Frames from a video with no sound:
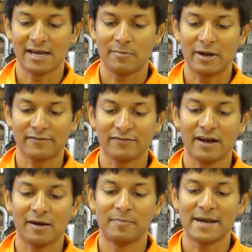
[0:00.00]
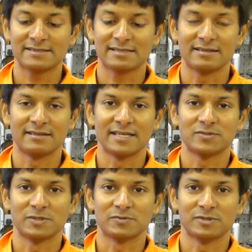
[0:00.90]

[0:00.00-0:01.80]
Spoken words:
are by far better than these ones